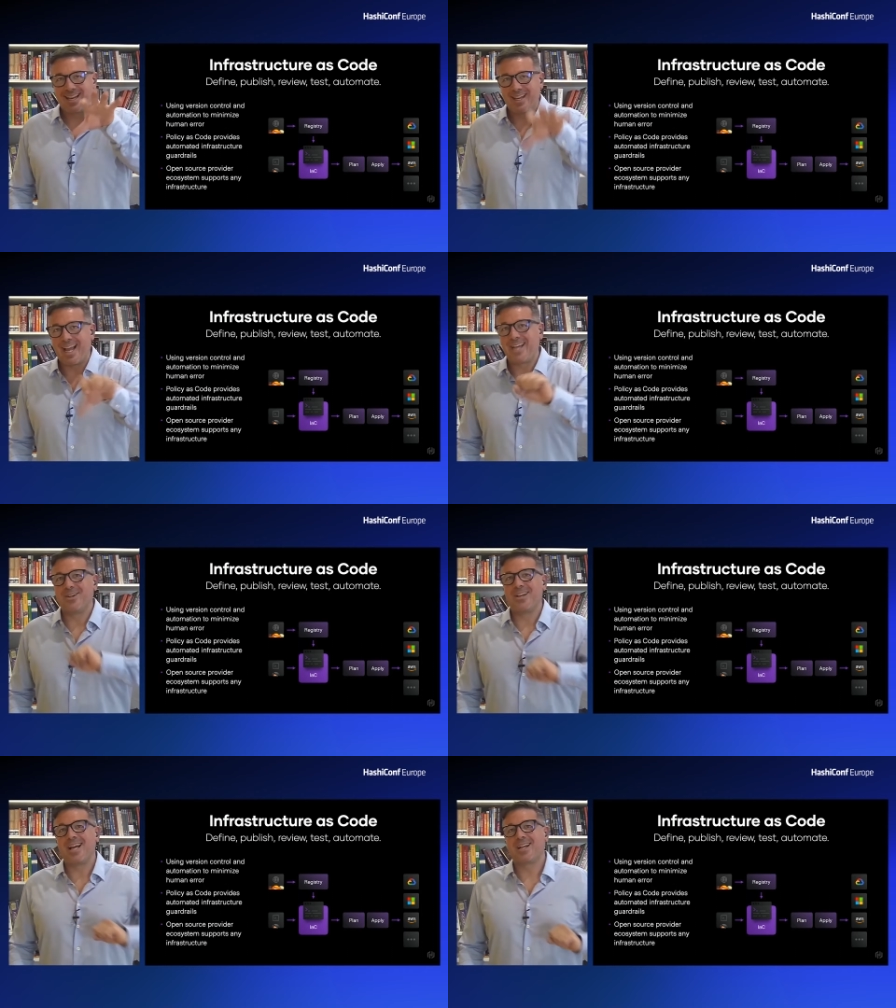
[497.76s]
land
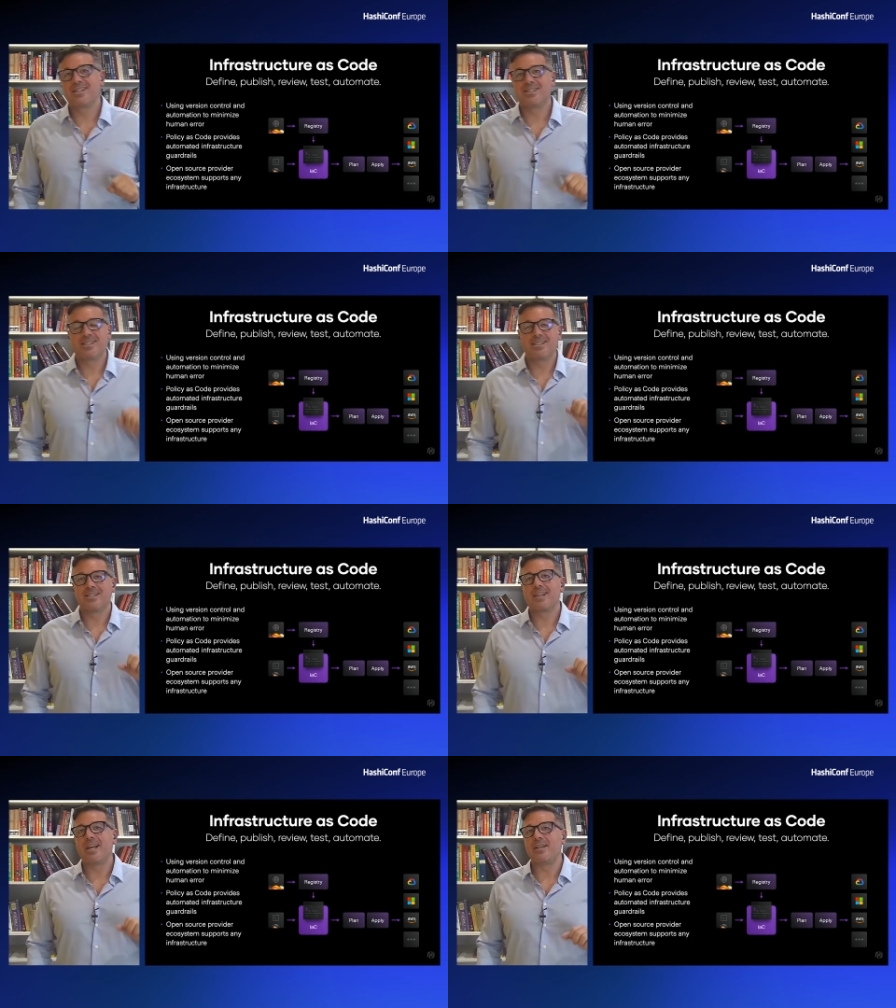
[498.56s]
on that
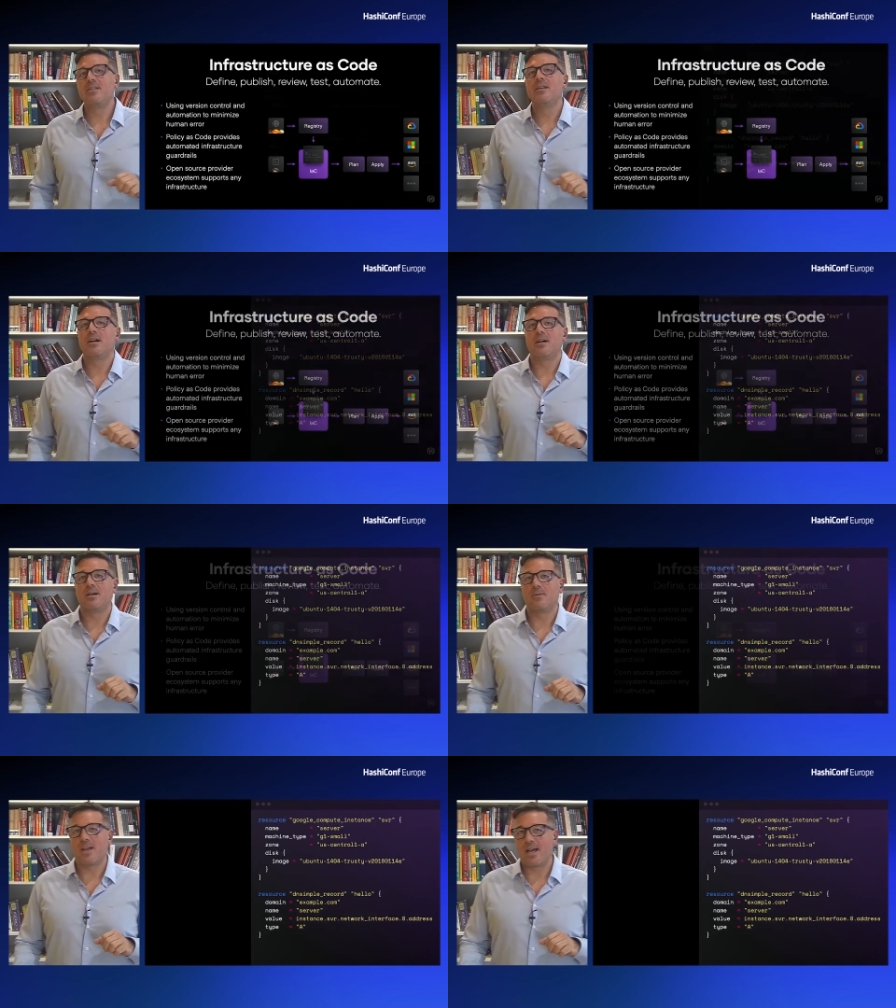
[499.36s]
consistent state
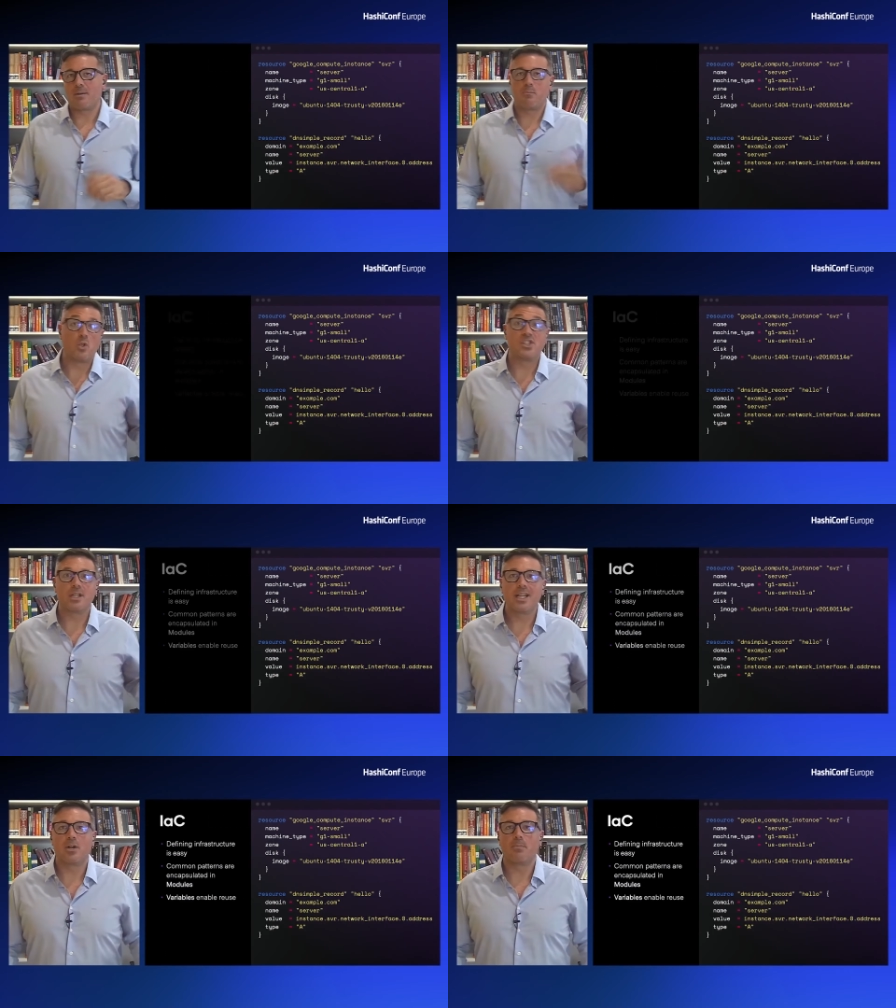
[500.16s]
uh, that was
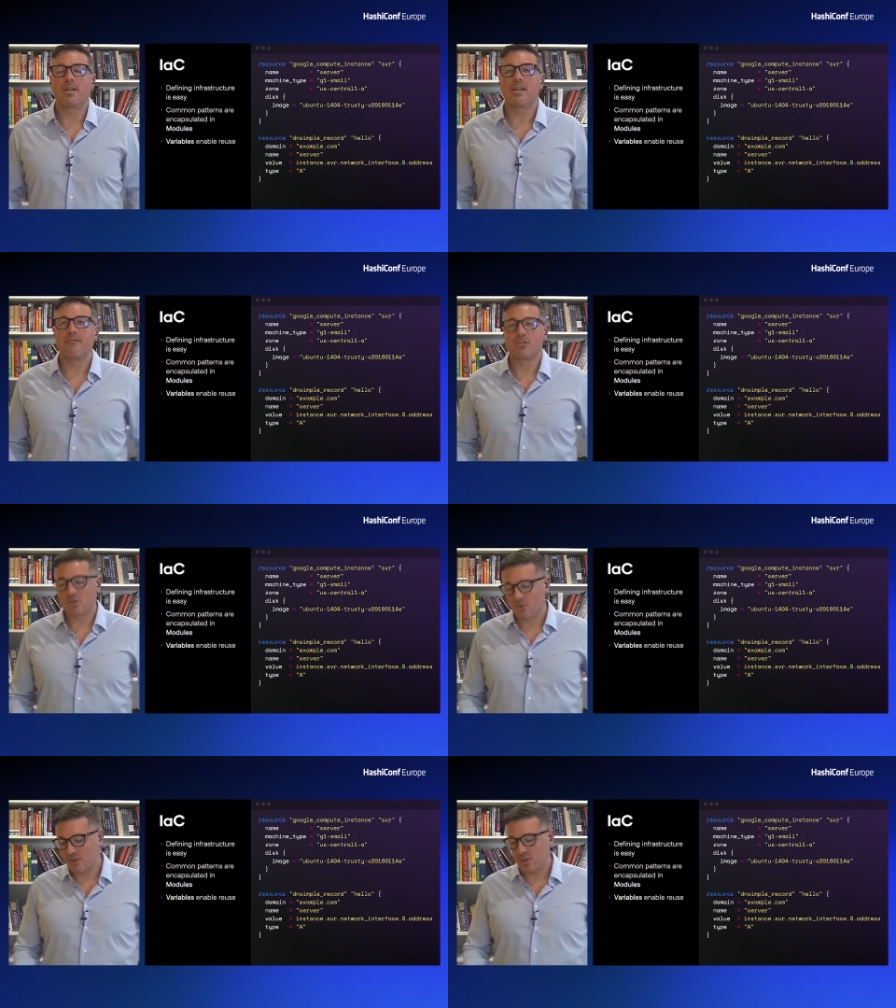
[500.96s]
declared by the
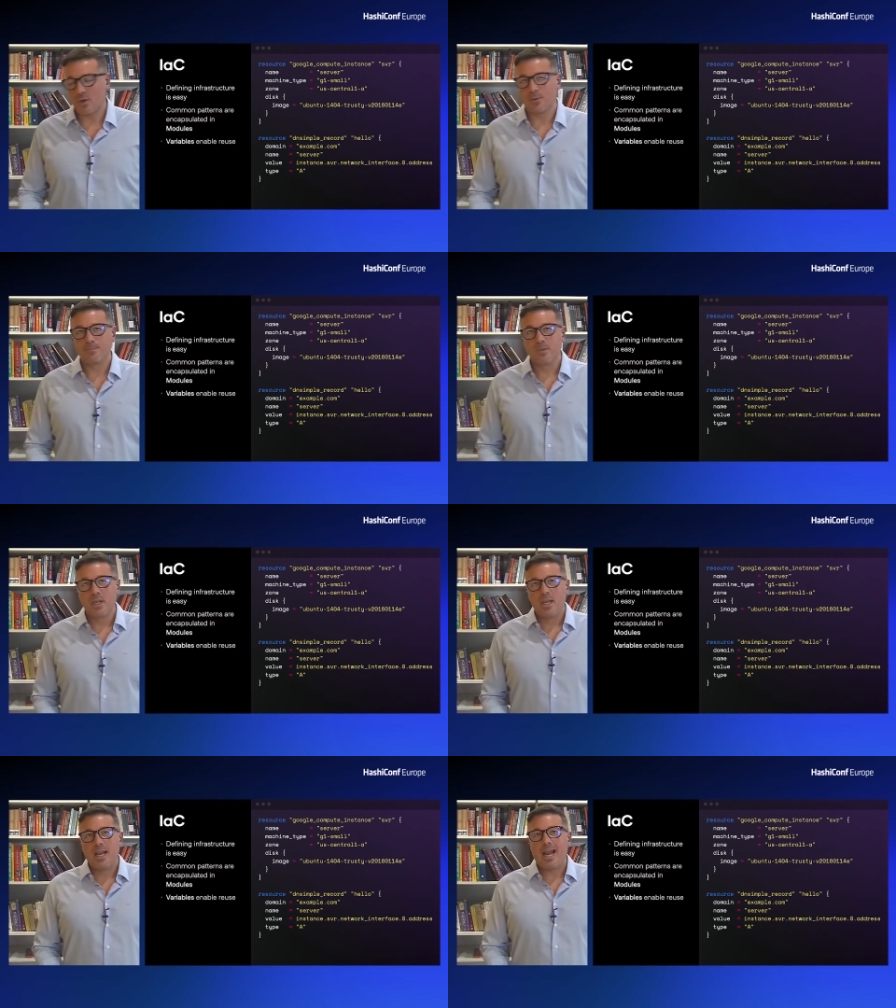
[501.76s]
infrastructure trust code.
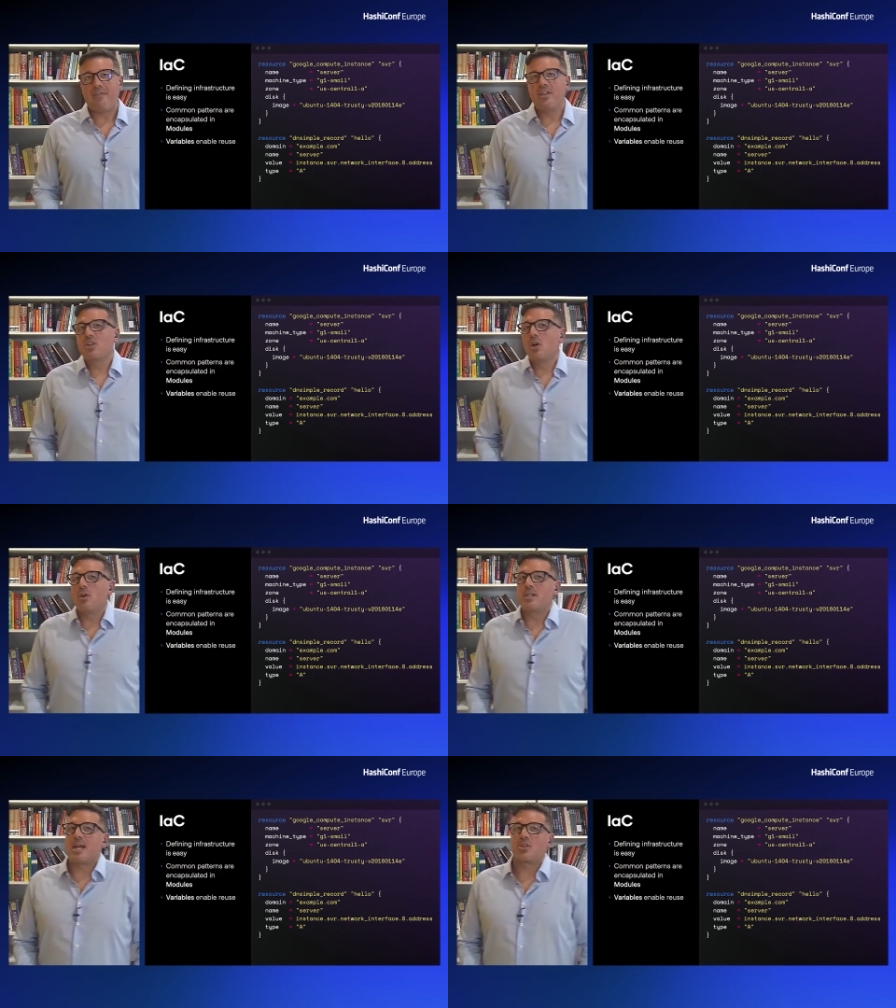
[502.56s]
And this
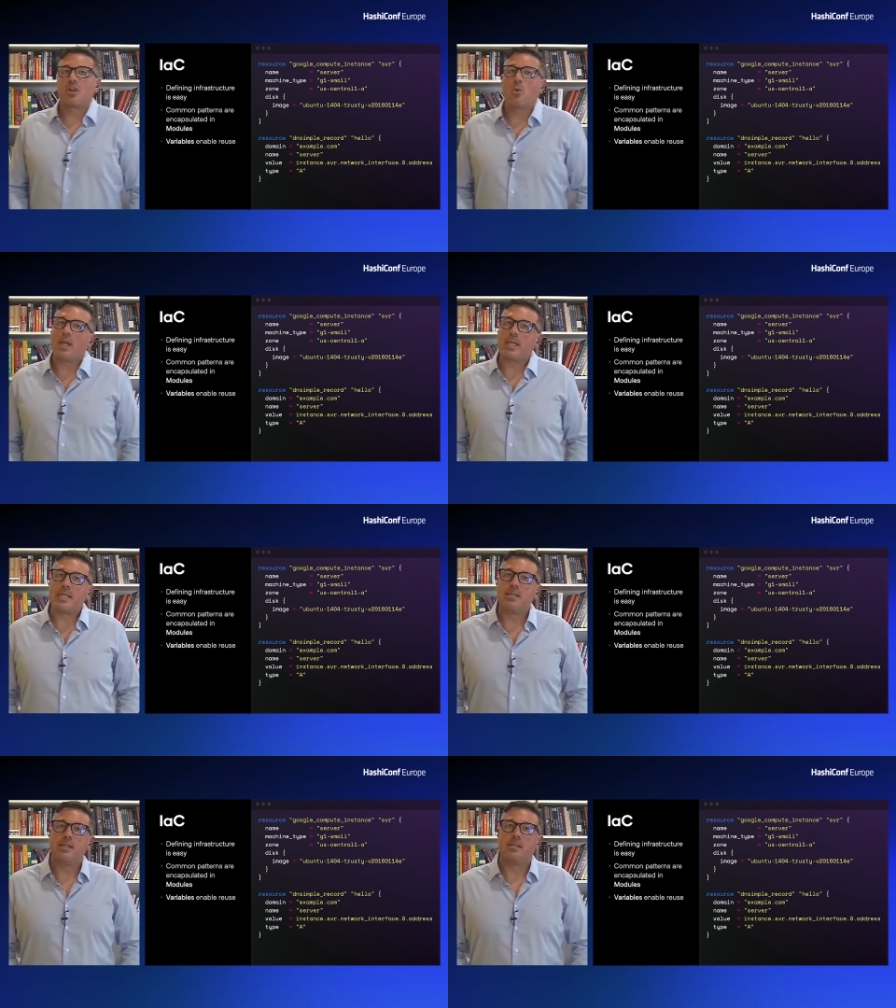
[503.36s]
code is actually quite
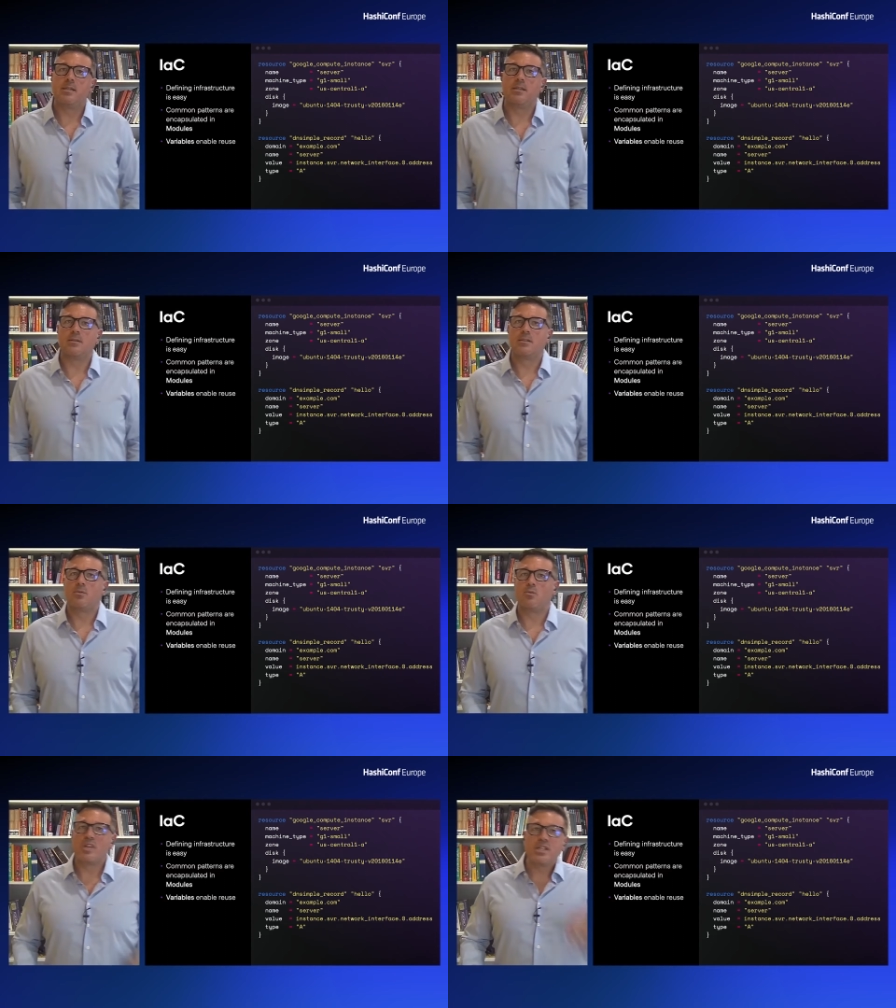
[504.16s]
easy to,
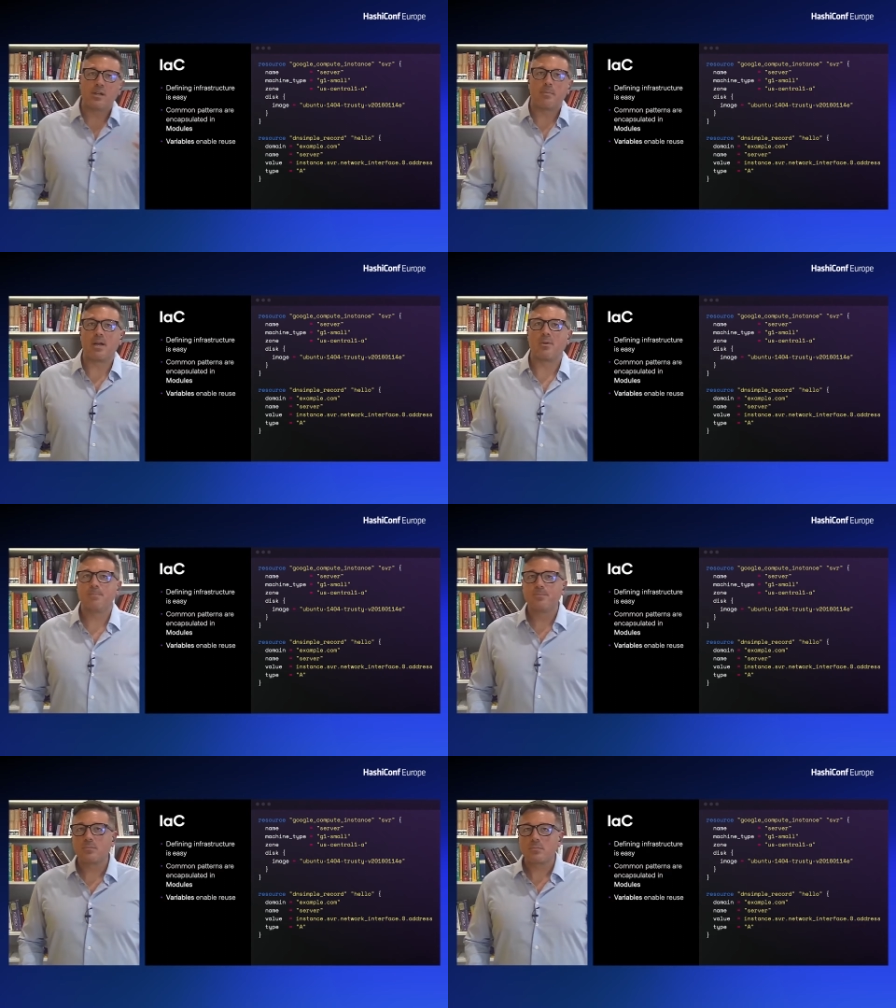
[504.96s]
to reason
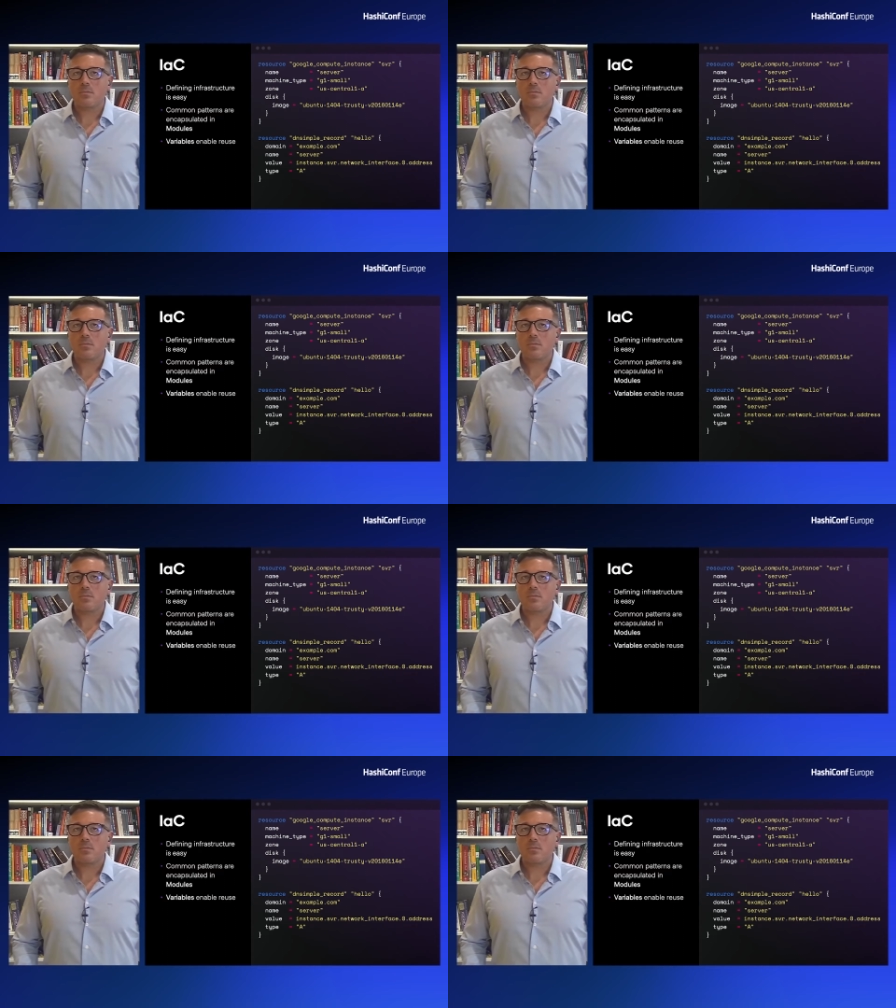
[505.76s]
about.